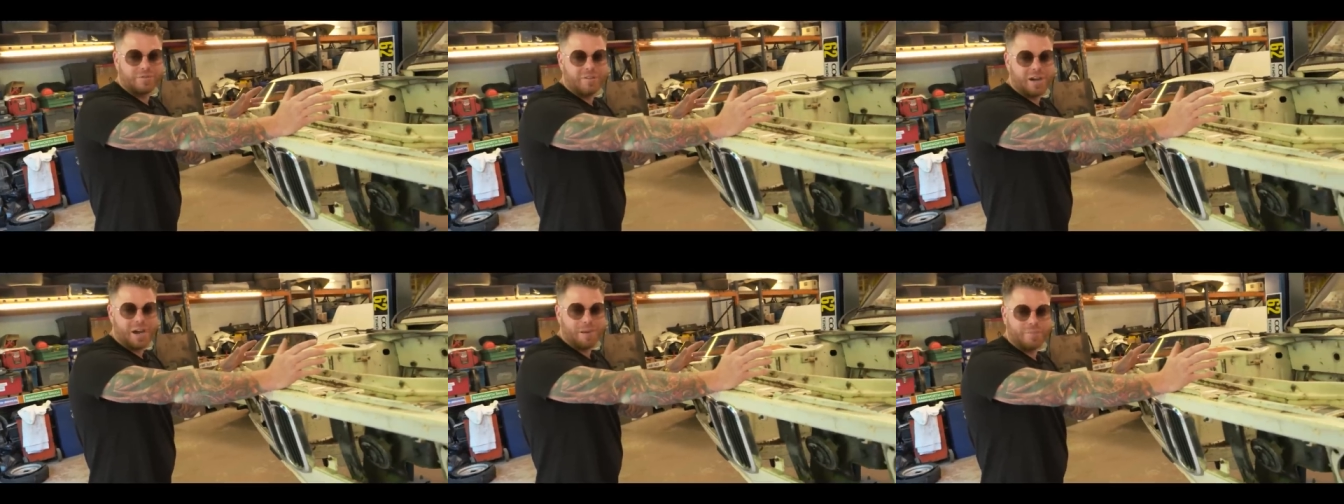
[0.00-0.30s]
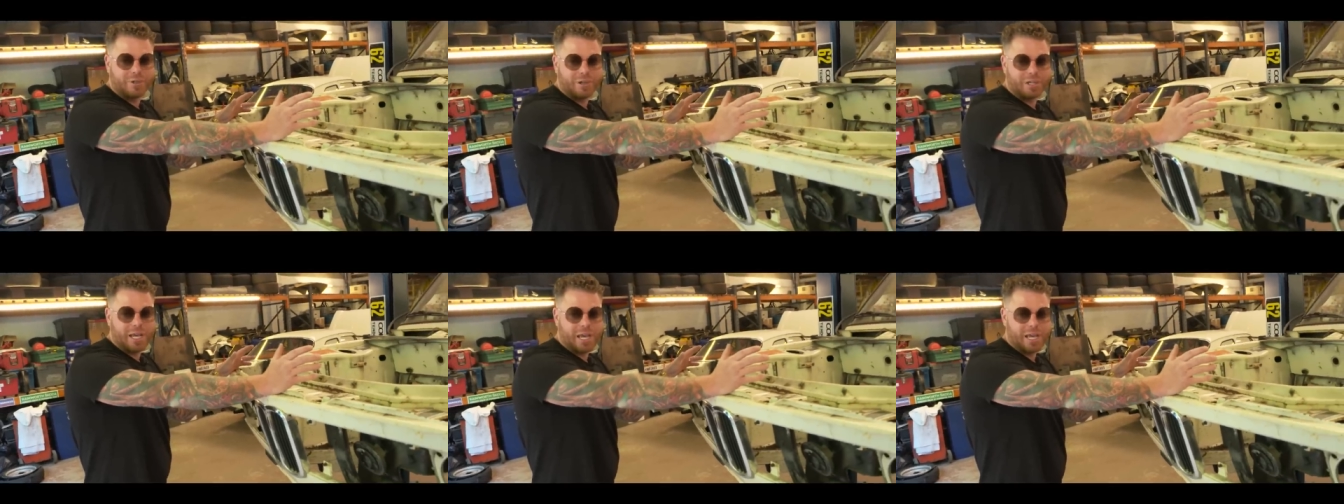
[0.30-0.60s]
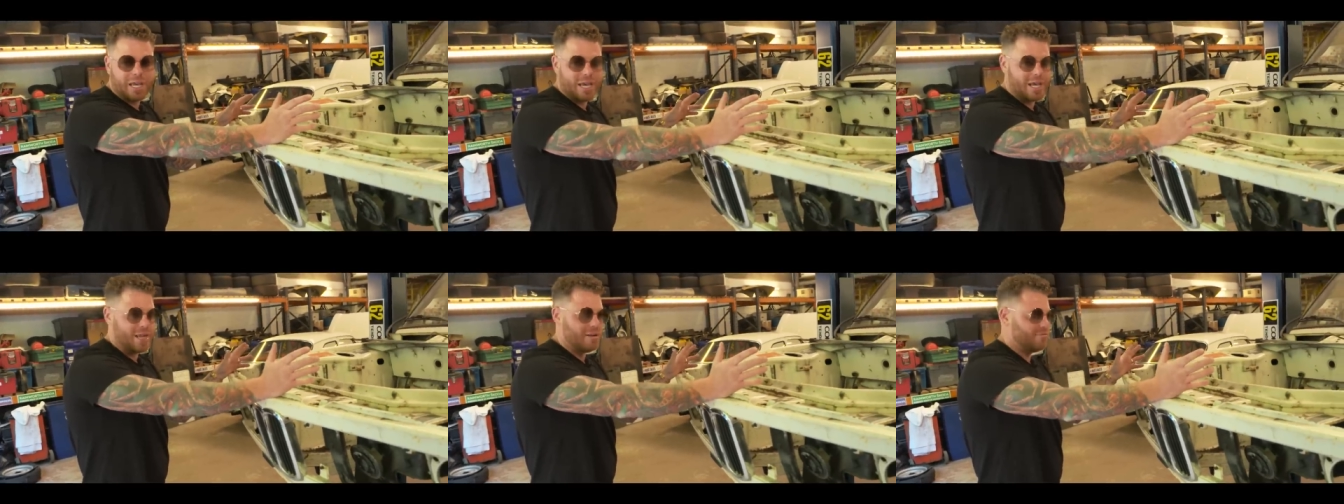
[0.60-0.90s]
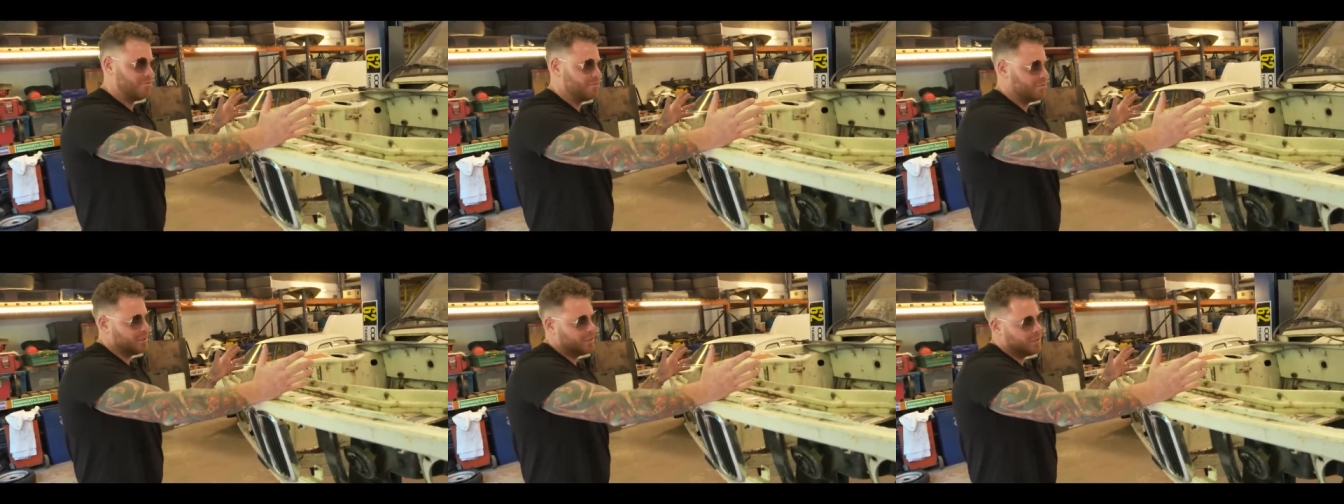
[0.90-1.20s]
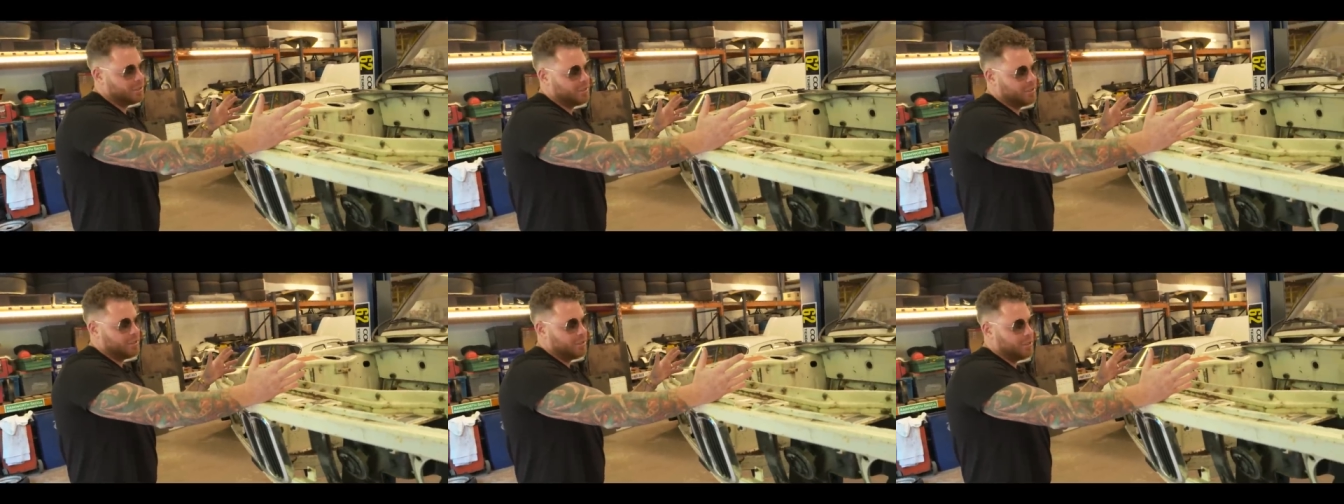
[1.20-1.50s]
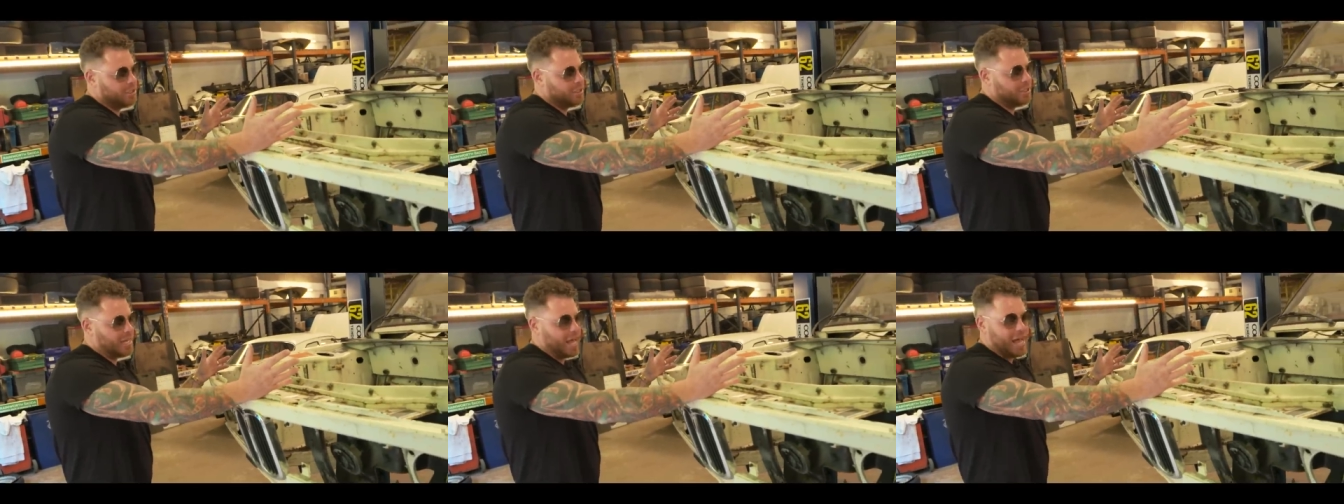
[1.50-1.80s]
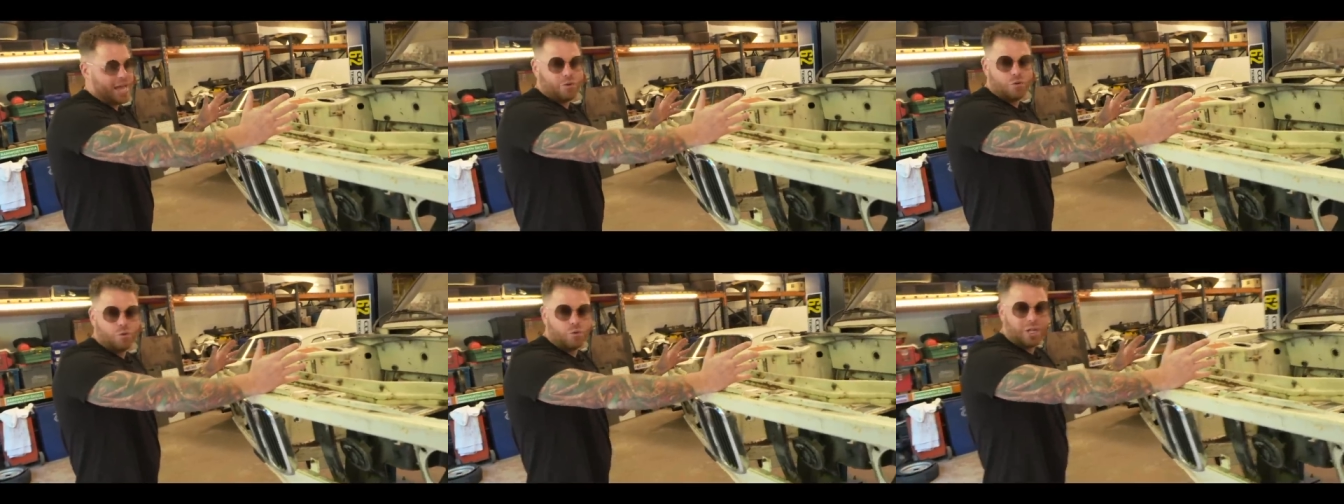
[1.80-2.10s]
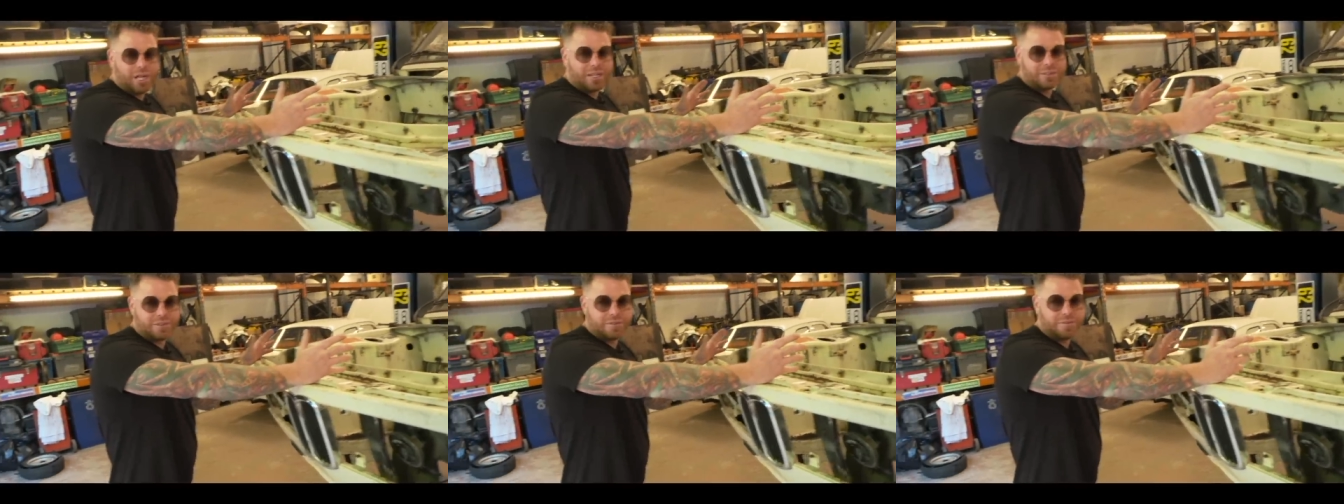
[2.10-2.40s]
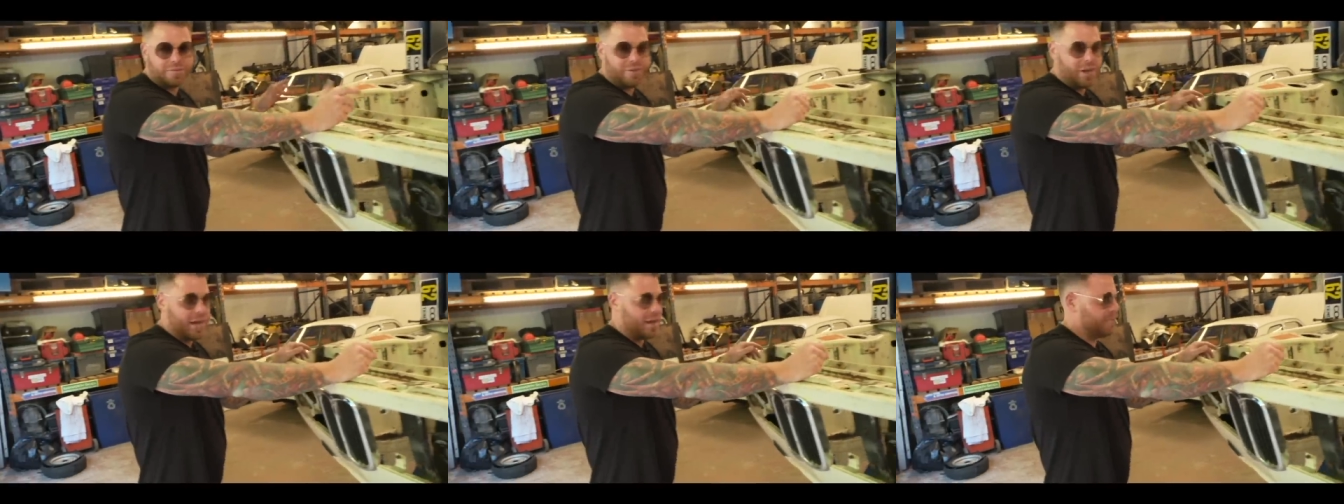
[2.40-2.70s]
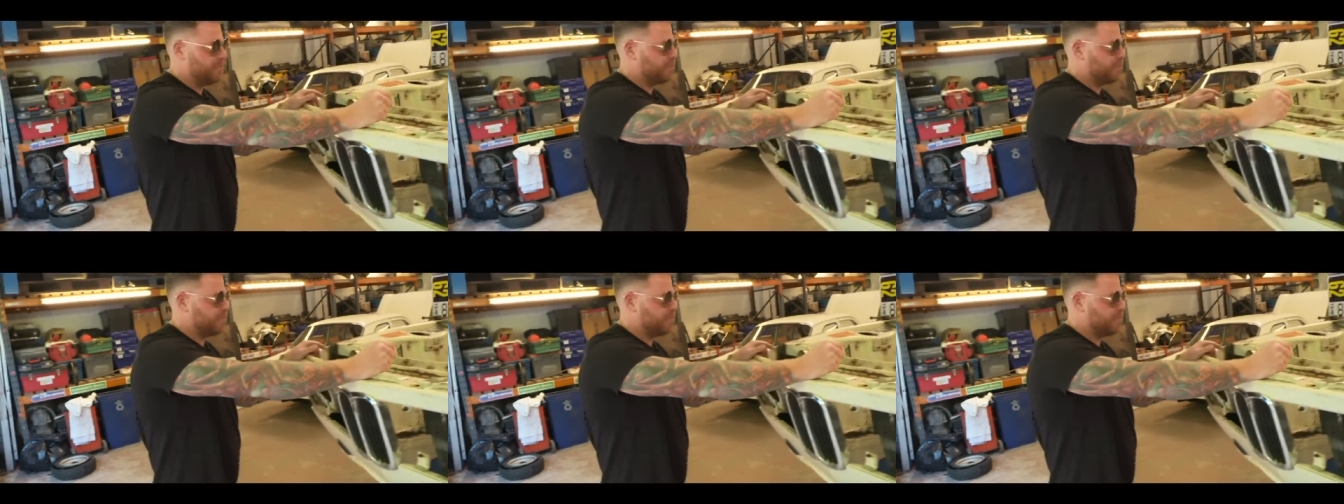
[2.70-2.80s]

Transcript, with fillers: fabricating, getting all that to fit.